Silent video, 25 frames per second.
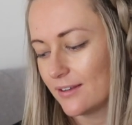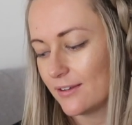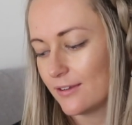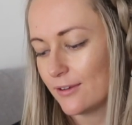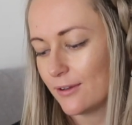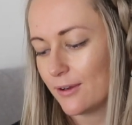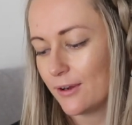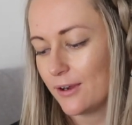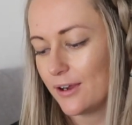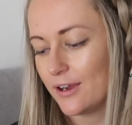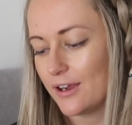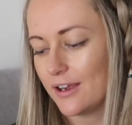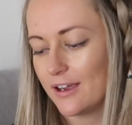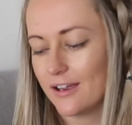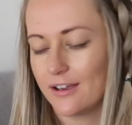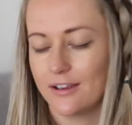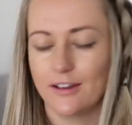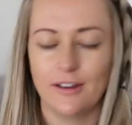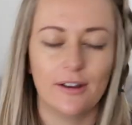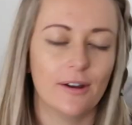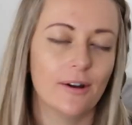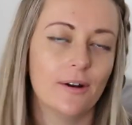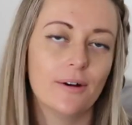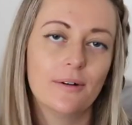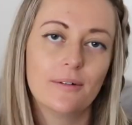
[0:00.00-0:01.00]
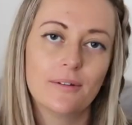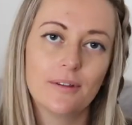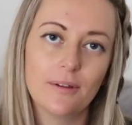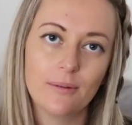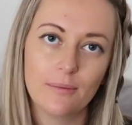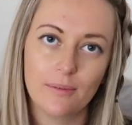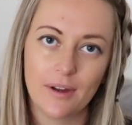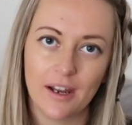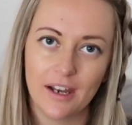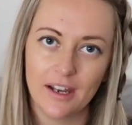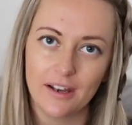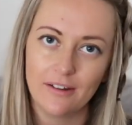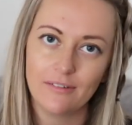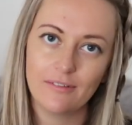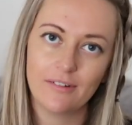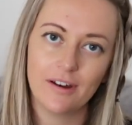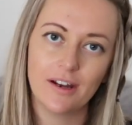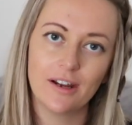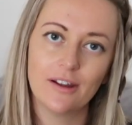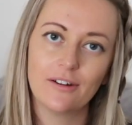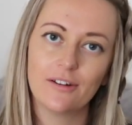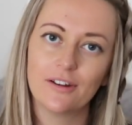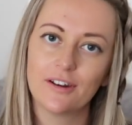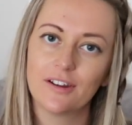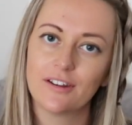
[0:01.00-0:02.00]
So you hold the wedding
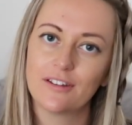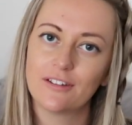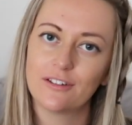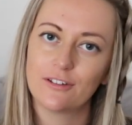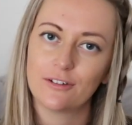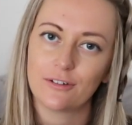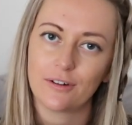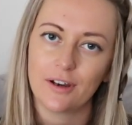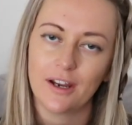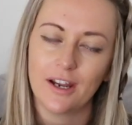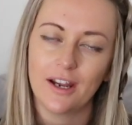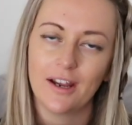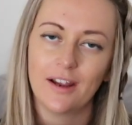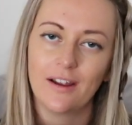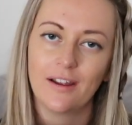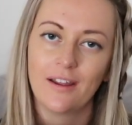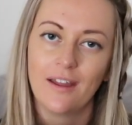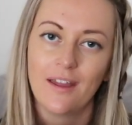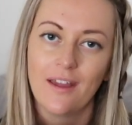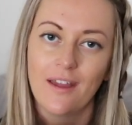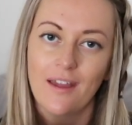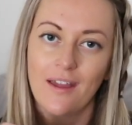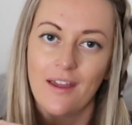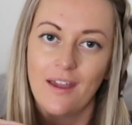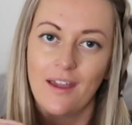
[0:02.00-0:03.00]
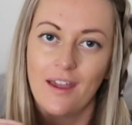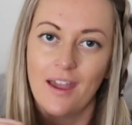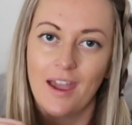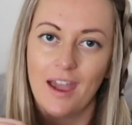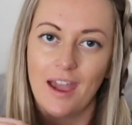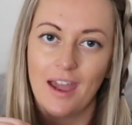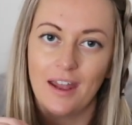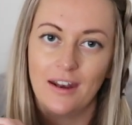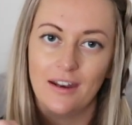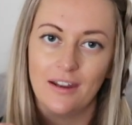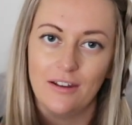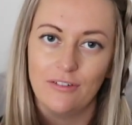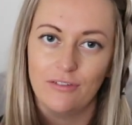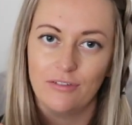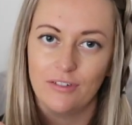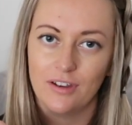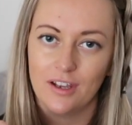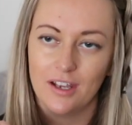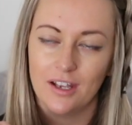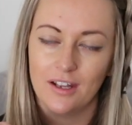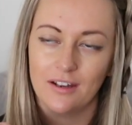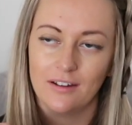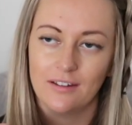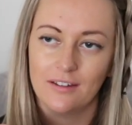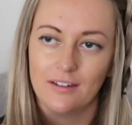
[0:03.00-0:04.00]
ring on a string, and if
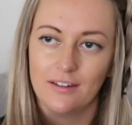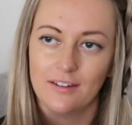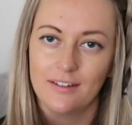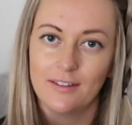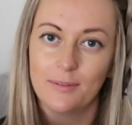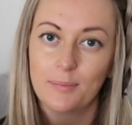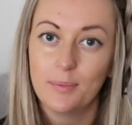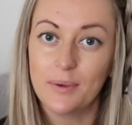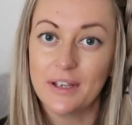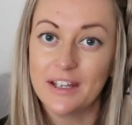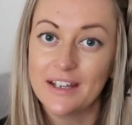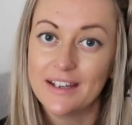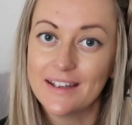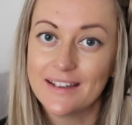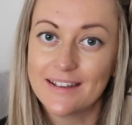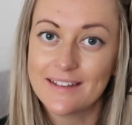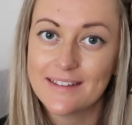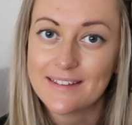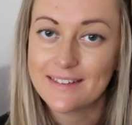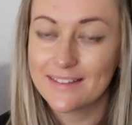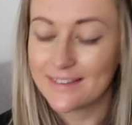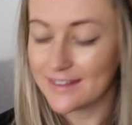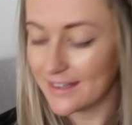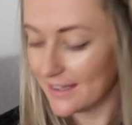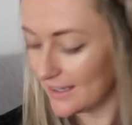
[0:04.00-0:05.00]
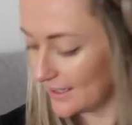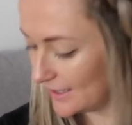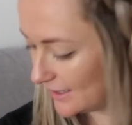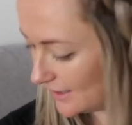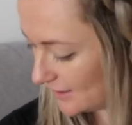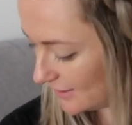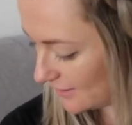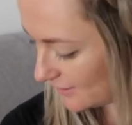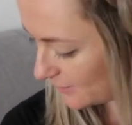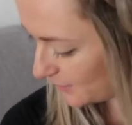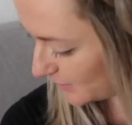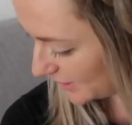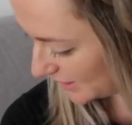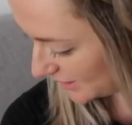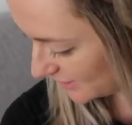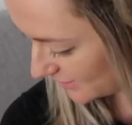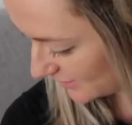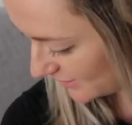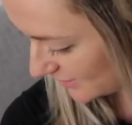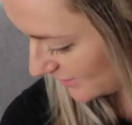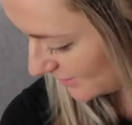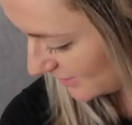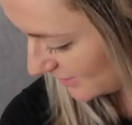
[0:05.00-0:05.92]
it spins, spins?